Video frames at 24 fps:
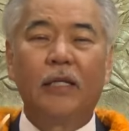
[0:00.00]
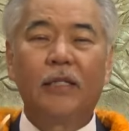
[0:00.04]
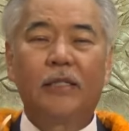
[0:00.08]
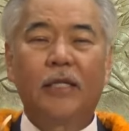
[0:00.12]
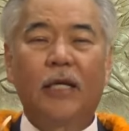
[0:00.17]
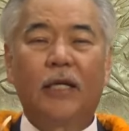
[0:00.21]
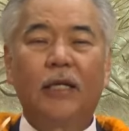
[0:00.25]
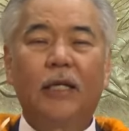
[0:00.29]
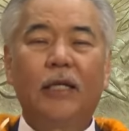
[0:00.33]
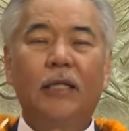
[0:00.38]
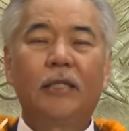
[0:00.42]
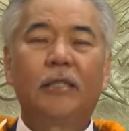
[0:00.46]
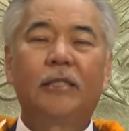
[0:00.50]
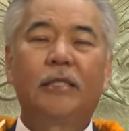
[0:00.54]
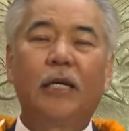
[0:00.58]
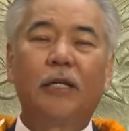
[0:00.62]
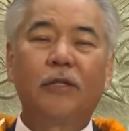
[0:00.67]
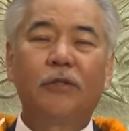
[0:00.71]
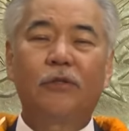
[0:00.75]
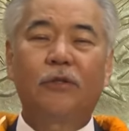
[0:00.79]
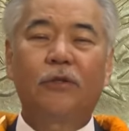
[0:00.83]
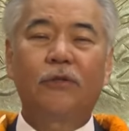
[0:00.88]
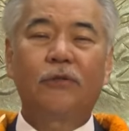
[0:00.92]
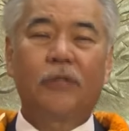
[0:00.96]
is an
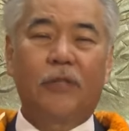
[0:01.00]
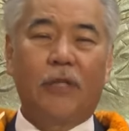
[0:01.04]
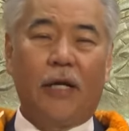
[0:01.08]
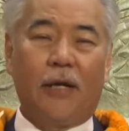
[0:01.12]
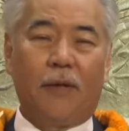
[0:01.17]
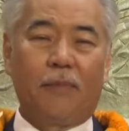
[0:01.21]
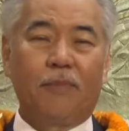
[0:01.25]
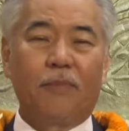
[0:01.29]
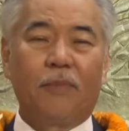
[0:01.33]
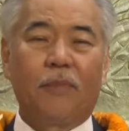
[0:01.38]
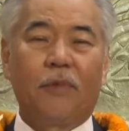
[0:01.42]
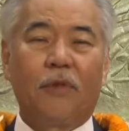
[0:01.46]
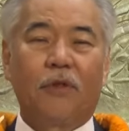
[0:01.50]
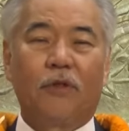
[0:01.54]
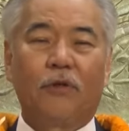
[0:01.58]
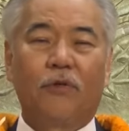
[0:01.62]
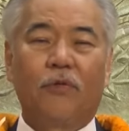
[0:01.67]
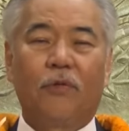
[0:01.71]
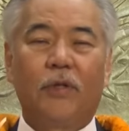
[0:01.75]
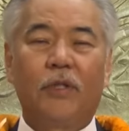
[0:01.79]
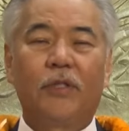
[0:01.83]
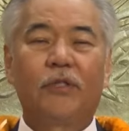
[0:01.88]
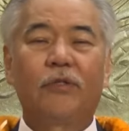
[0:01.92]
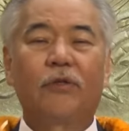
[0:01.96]
essential step
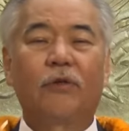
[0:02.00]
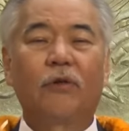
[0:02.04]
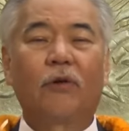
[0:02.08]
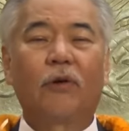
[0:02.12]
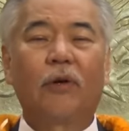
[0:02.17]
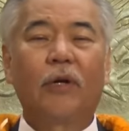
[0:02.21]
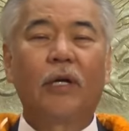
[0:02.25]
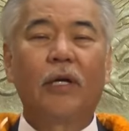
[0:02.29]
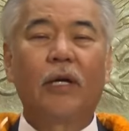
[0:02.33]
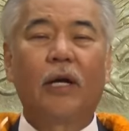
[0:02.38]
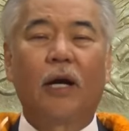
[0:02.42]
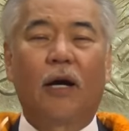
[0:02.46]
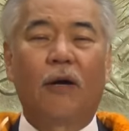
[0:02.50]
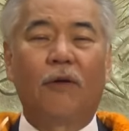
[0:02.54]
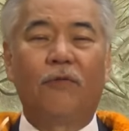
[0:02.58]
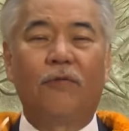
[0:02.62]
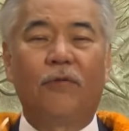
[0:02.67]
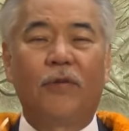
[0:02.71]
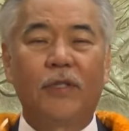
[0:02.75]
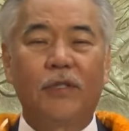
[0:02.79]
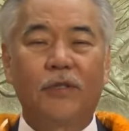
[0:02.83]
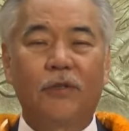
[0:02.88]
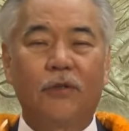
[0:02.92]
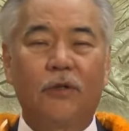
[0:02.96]
to restoring our
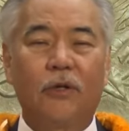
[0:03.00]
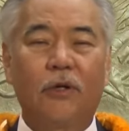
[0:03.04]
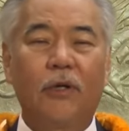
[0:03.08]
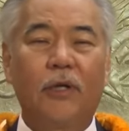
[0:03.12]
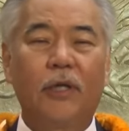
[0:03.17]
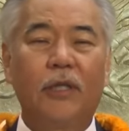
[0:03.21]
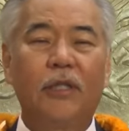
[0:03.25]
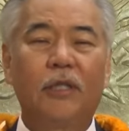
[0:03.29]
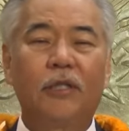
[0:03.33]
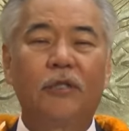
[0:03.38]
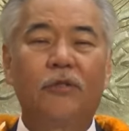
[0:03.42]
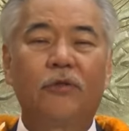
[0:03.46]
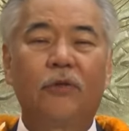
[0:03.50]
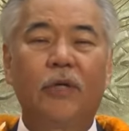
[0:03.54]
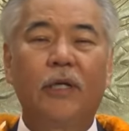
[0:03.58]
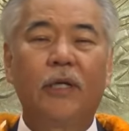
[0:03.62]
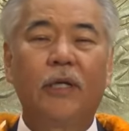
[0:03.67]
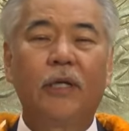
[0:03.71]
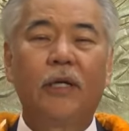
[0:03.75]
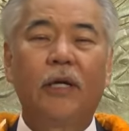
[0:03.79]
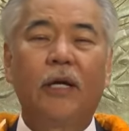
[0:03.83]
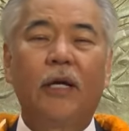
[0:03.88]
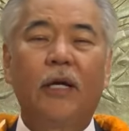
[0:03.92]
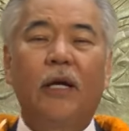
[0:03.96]
visitor
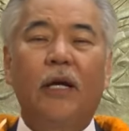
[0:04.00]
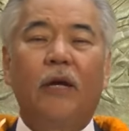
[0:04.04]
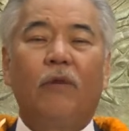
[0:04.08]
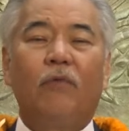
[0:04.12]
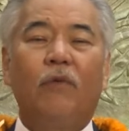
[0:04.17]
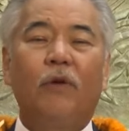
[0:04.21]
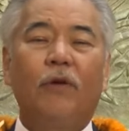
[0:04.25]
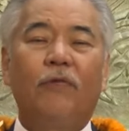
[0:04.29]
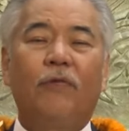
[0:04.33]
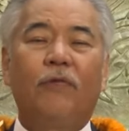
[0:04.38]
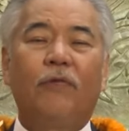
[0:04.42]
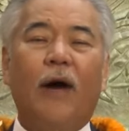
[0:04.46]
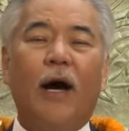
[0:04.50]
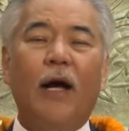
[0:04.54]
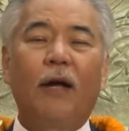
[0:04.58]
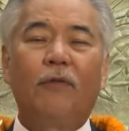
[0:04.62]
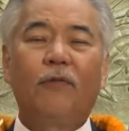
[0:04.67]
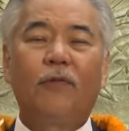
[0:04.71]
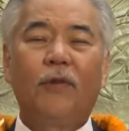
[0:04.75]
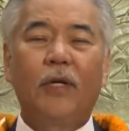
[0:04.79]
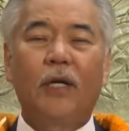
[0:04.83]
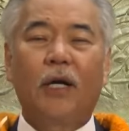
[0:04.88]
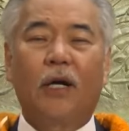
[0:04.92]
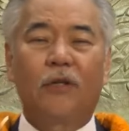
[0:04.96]
industry,
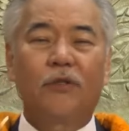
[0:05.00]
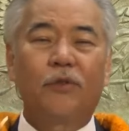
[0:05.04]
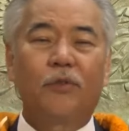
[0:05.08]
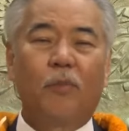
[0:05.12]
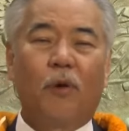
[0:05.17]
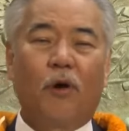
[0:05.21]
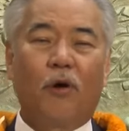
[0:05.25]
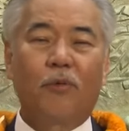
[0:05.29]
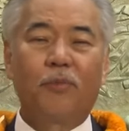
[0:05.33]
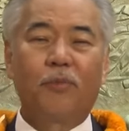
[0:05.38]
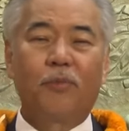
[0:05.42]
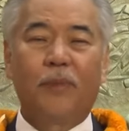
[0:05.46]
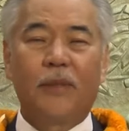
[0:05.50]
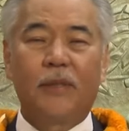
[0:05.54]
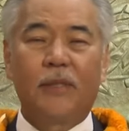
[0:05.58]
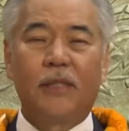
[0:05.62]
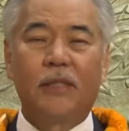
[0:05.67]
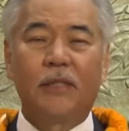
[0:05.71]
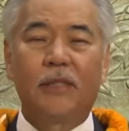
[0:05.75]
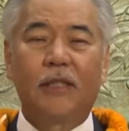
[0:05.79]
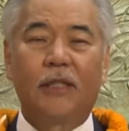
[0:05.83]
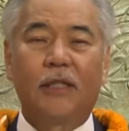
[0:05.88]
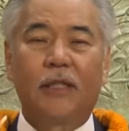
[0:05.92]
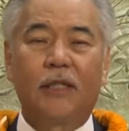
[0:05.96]
reviving our small
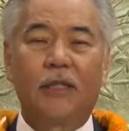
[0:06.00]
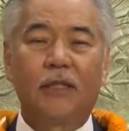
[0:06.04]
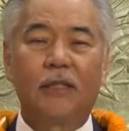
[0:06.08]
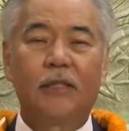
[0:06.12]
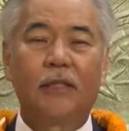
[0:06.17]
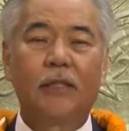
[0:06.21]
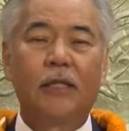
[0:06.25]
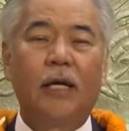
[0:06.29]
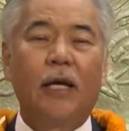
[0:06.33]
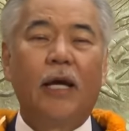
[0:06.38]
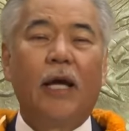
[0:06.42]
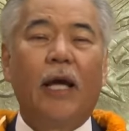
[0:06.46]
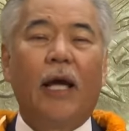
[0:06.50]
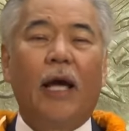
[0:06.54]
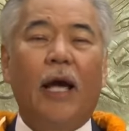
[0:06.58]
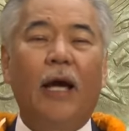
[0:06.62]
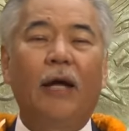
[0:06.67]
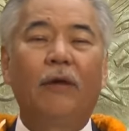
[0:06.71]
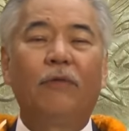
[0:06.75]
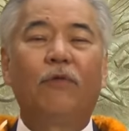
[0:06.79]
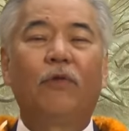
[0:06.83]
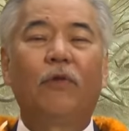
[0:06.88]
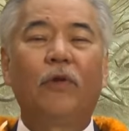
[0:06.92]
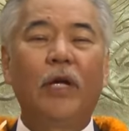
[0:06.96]
businesses,
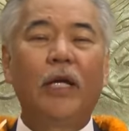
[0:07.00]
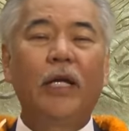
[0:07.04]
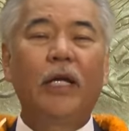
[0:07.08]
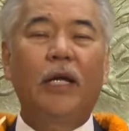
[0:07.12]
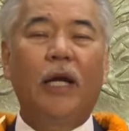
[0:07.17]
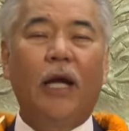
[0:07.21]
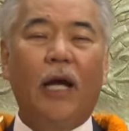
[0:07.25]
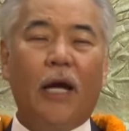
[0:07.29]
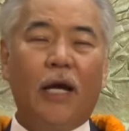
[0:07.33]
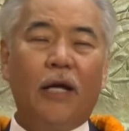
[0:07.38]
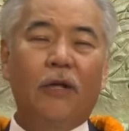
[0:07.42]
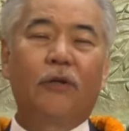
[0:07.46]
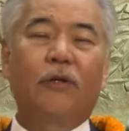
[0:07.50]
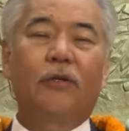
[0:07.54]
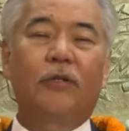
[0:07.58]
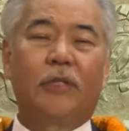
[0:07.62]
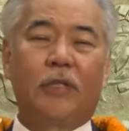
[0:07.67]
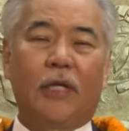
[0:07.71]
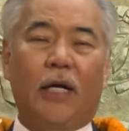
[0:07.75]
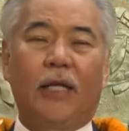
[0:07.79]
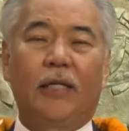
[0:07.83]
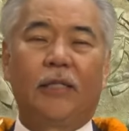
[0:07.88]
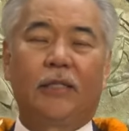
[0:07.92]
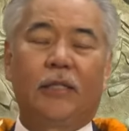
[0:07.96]
and
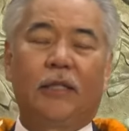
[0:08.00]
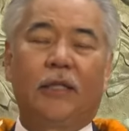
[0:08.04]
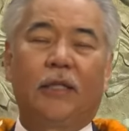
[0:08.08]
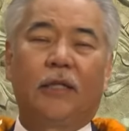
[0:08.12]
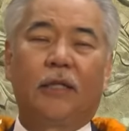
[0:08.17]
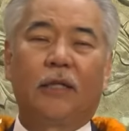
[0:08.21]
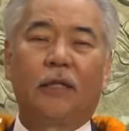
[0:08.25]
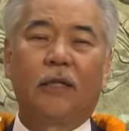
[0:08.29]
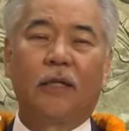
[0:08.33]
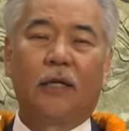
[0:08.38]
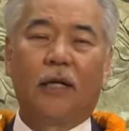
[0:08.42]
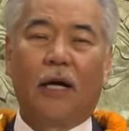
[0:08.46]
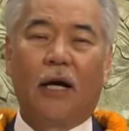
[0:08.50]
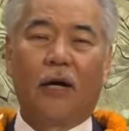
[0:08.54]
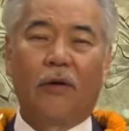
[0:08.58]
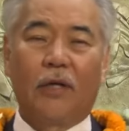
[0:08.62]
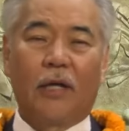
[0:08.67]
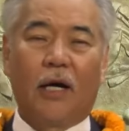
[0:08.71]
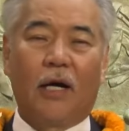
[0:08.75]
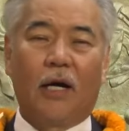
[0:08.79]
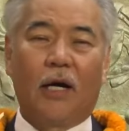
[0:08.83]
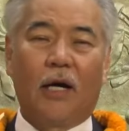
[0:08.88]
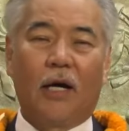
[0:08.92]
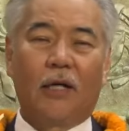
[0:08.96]
re-energizing
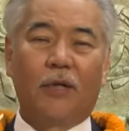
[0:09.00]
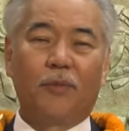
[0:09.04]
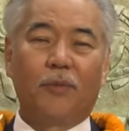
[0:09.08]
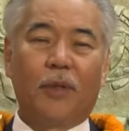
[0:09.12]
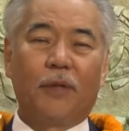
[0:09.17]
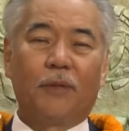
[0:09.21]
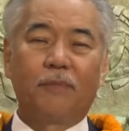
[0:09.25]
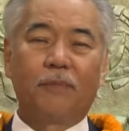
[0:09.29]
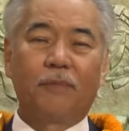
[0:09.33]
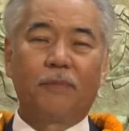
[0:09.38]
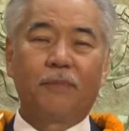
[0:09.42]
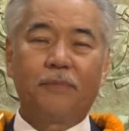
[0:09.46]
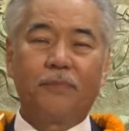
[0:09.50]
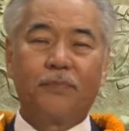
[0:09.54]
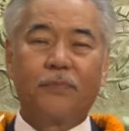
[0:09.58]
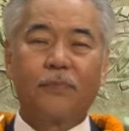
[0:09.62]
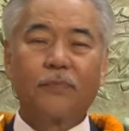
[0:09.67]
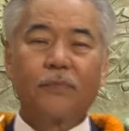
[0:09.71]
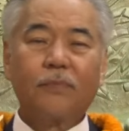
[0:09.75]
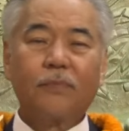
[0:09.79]
our economy.